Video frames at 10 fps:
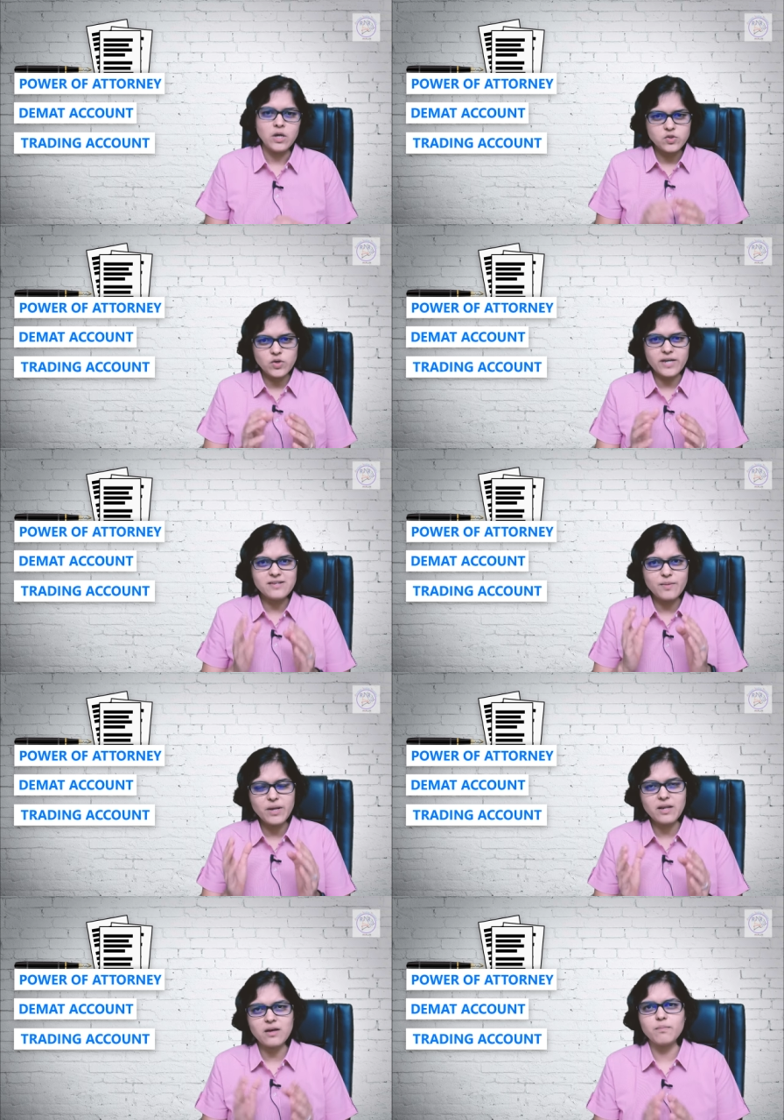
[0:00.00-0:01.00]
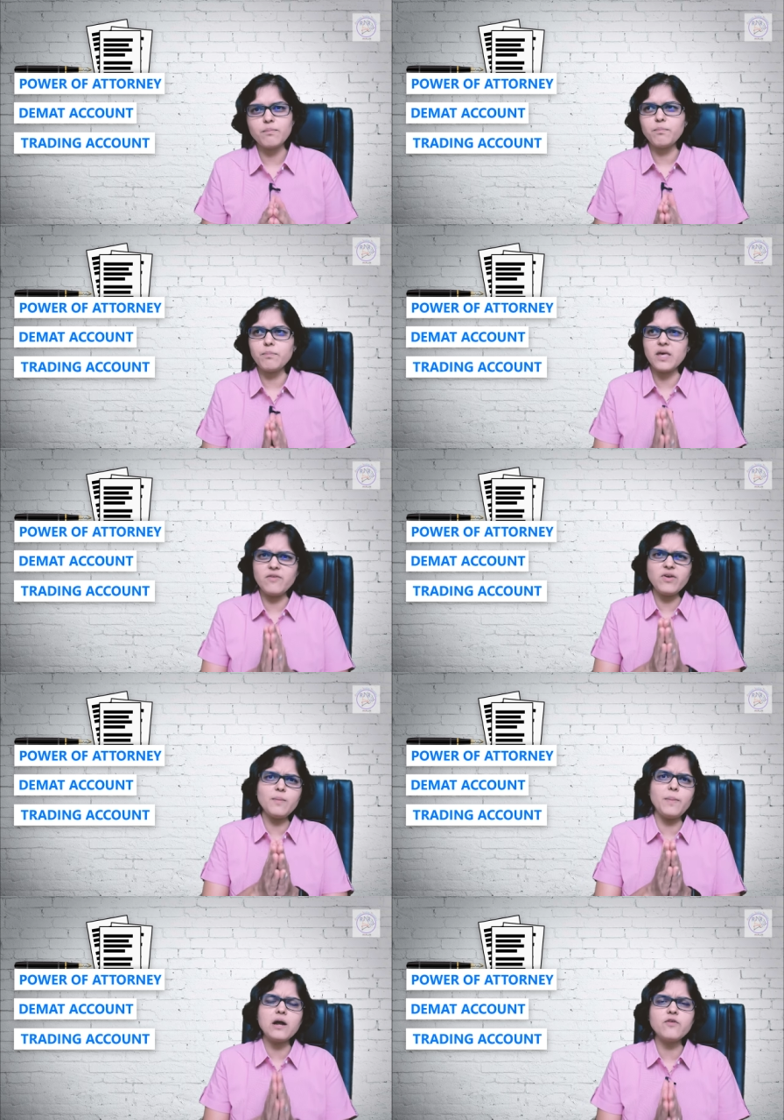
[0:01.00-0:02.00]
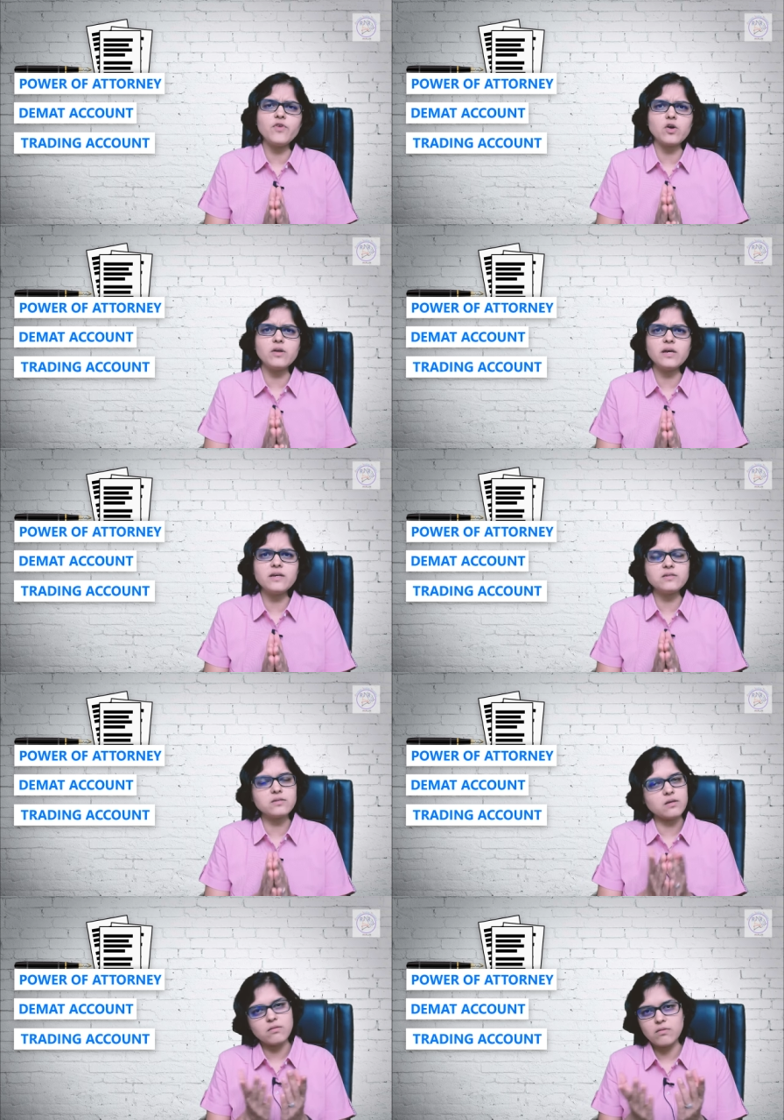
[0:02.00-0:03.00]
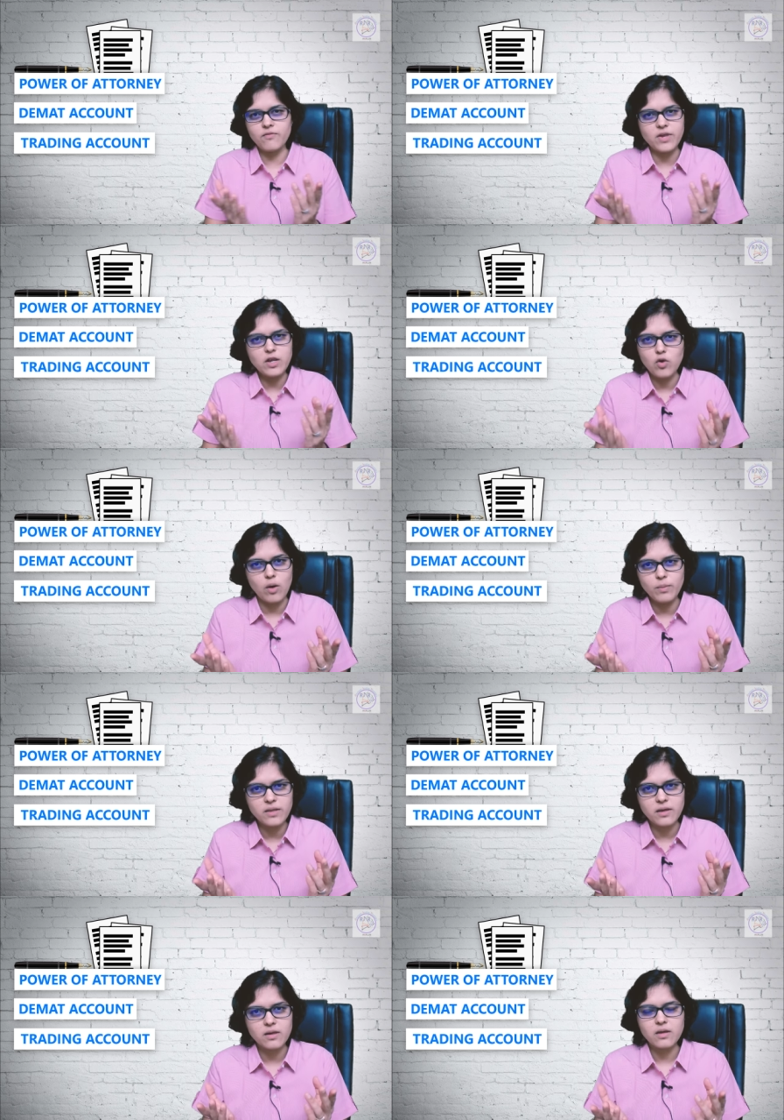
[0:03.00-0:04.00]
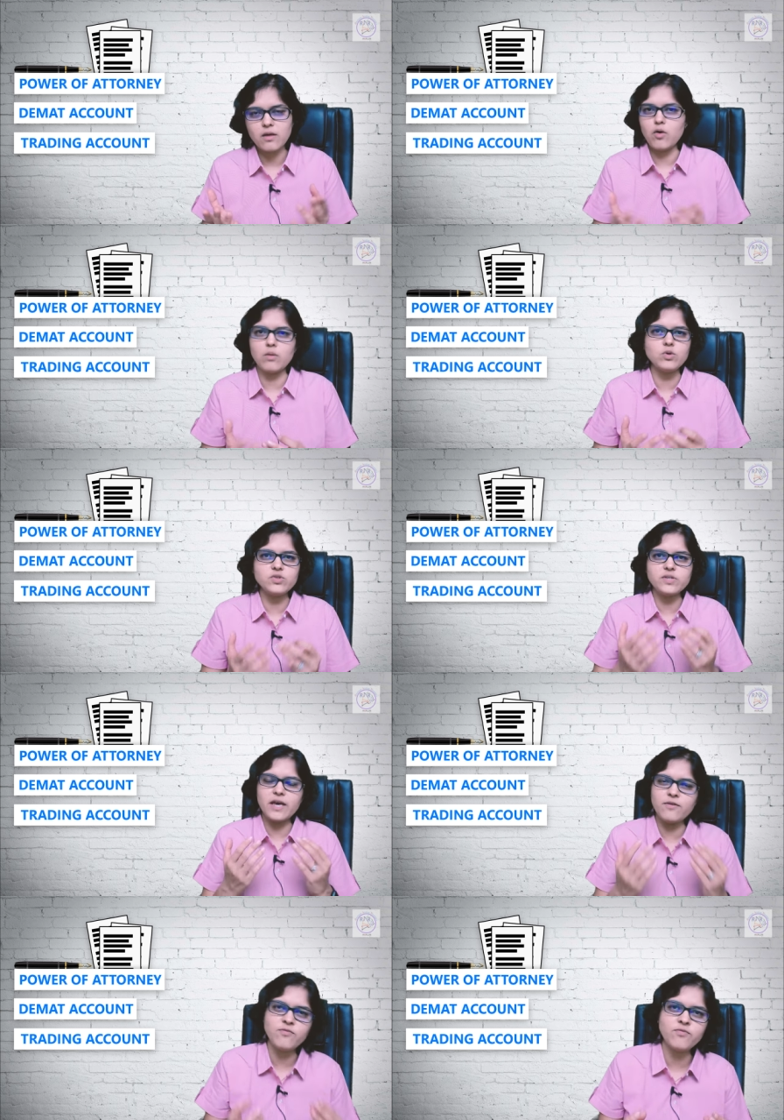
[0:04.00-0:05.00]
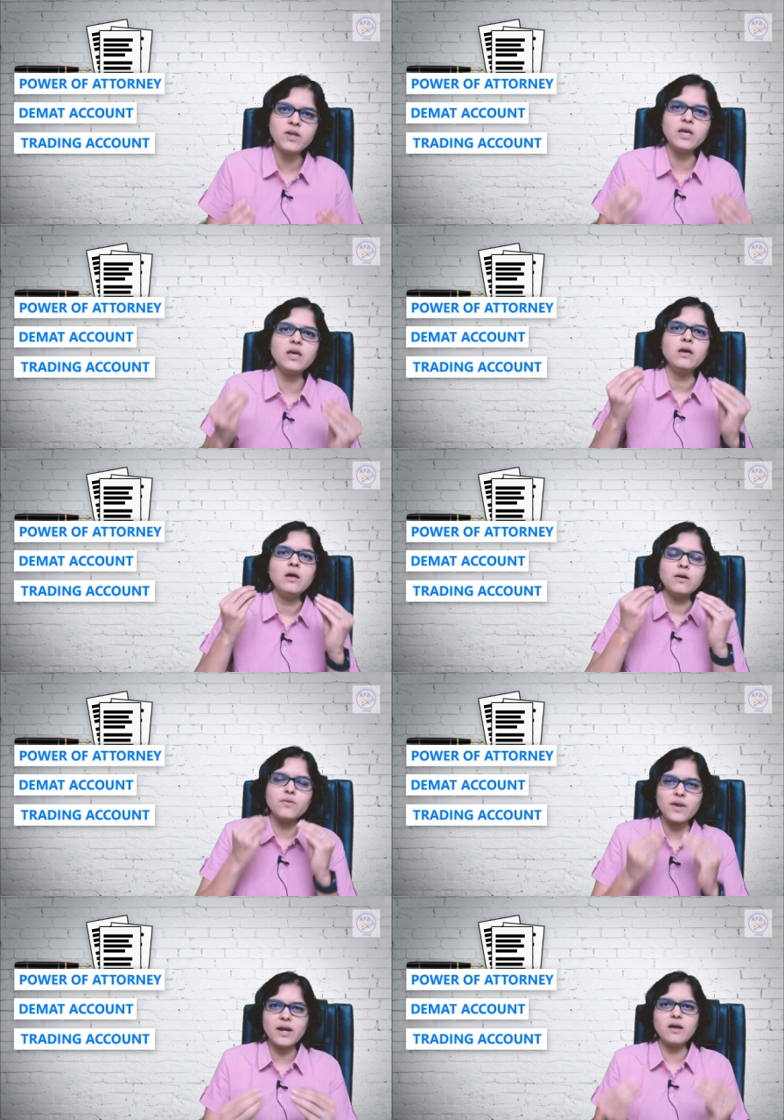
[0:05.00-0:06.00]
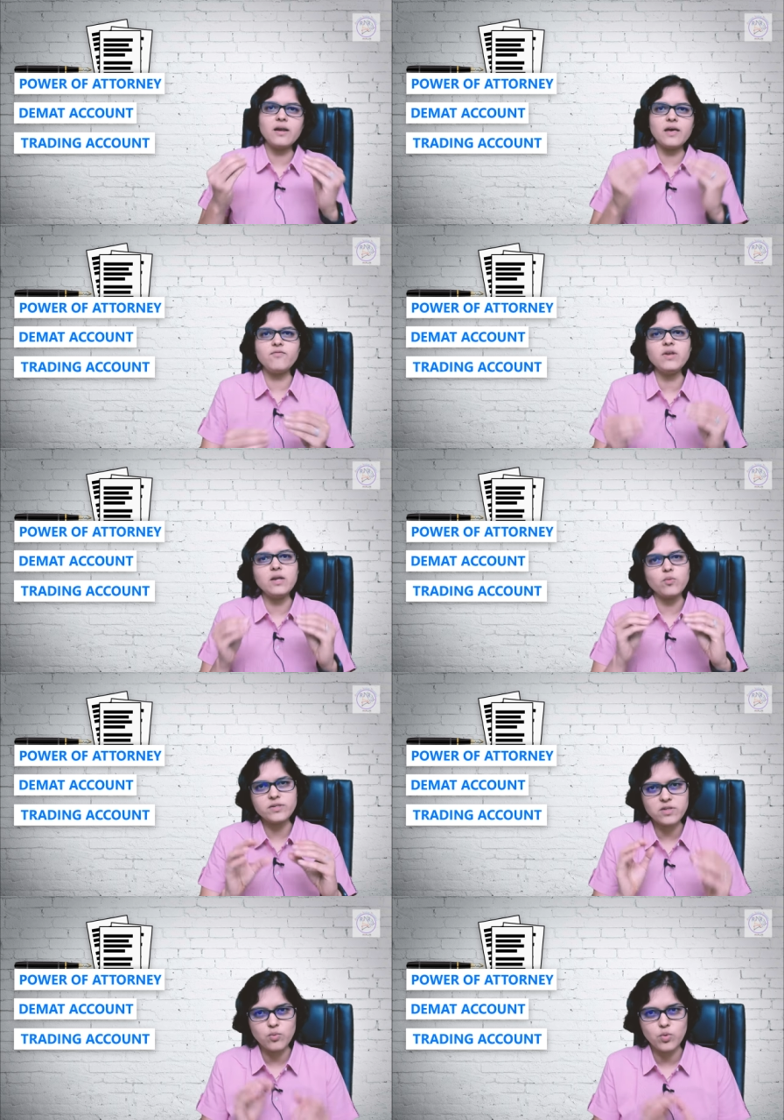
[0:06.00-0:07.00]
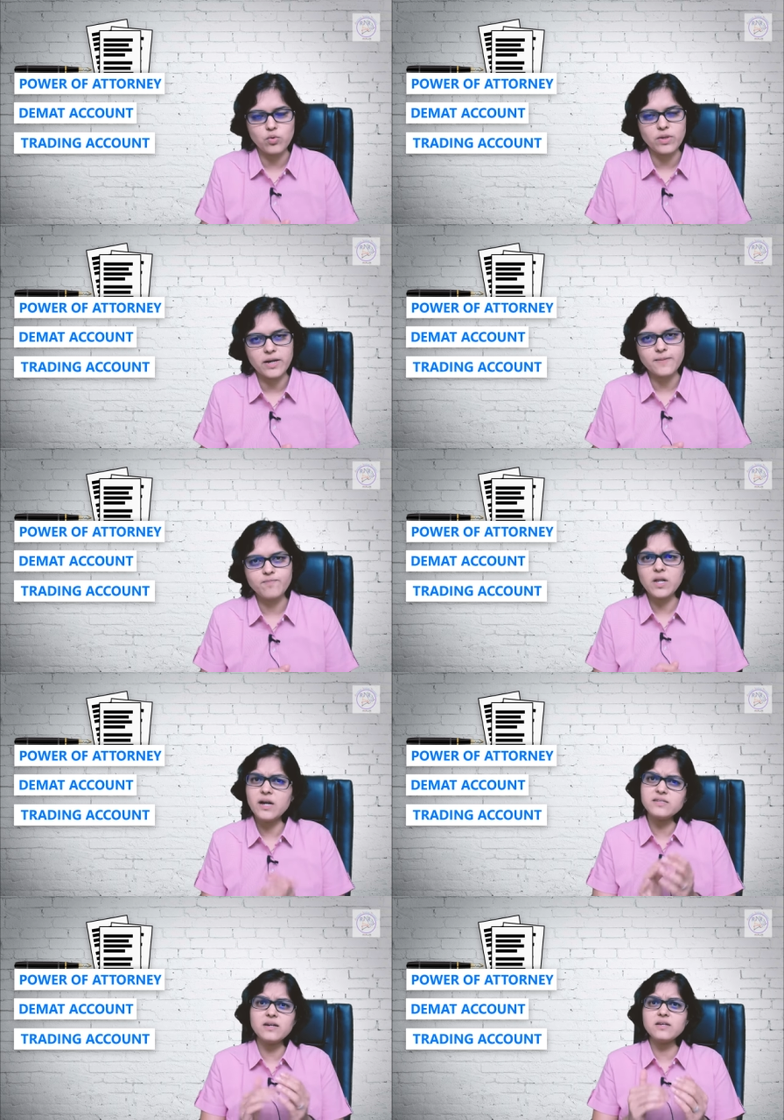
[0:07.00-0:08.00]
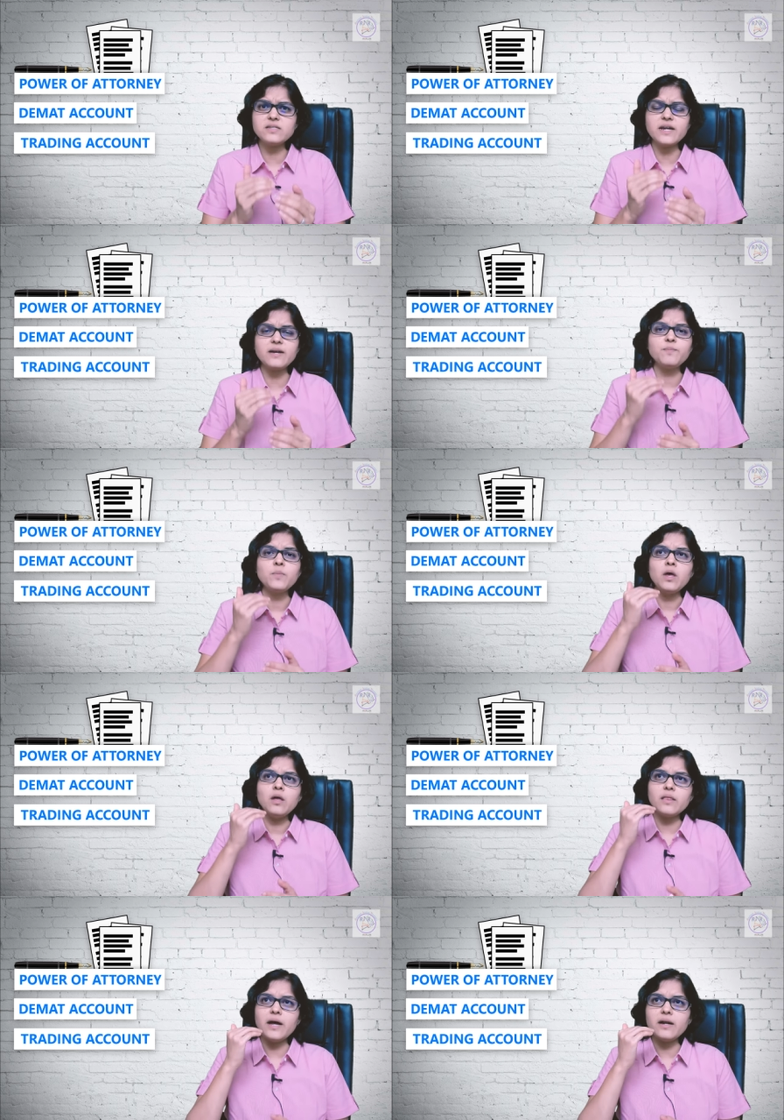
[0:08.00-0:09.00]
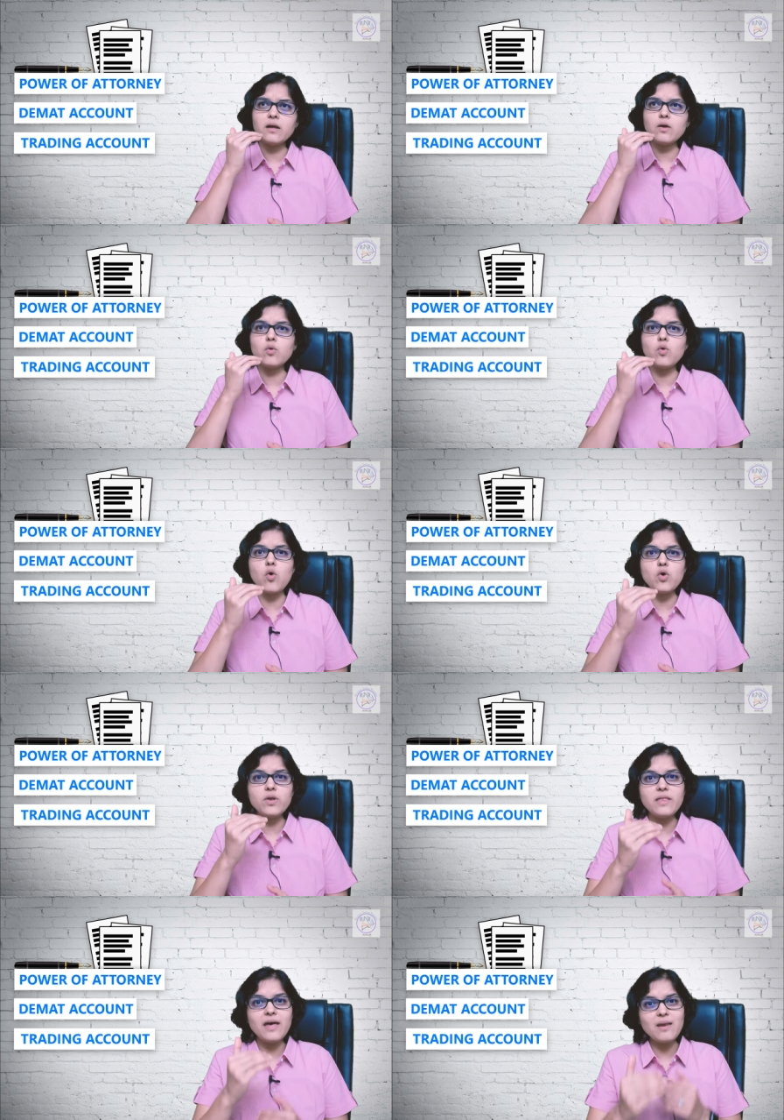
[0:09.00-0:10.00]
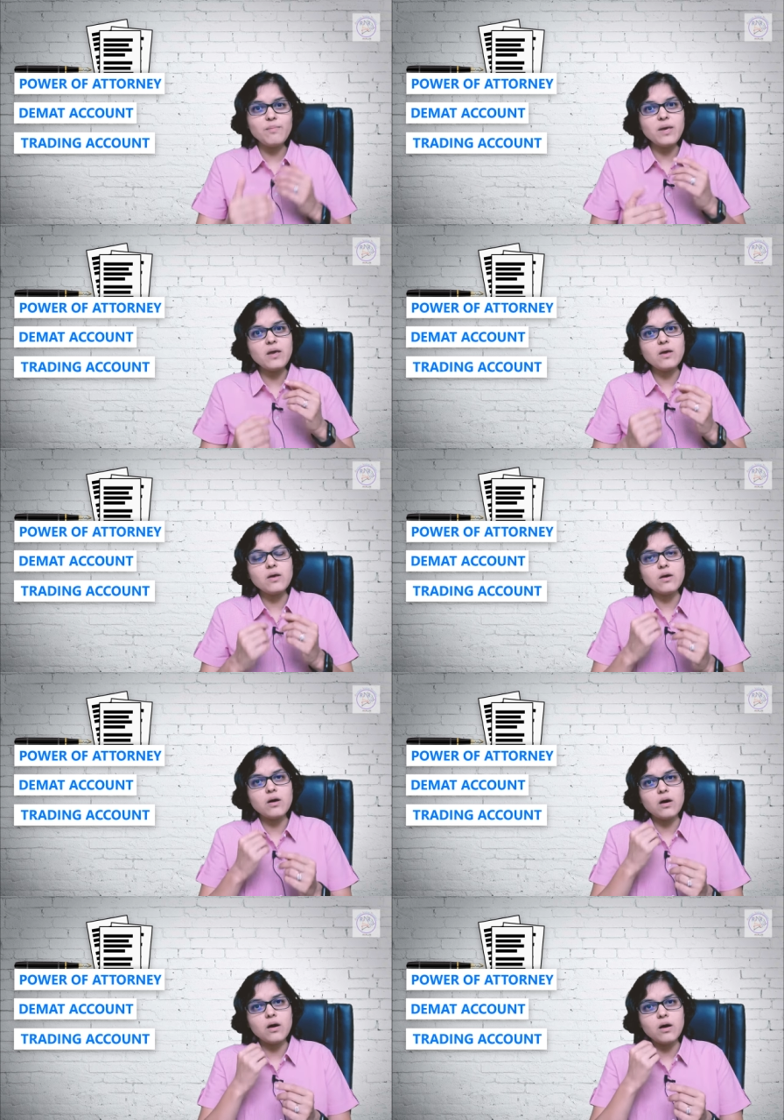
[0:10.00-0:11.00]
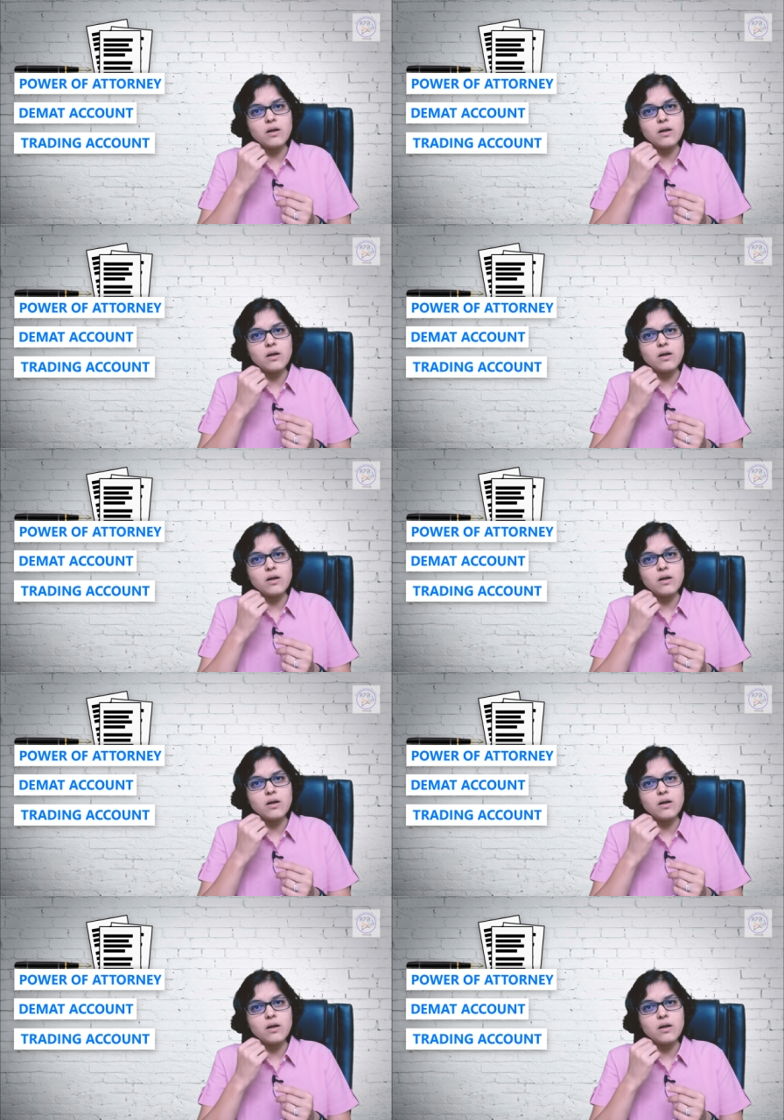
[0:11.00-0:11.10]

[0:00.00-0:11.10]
So guys, let me clear. Giving a power of attorney is a very normal thing. Almost every trader, every investor would do that. Let us understand that could there be a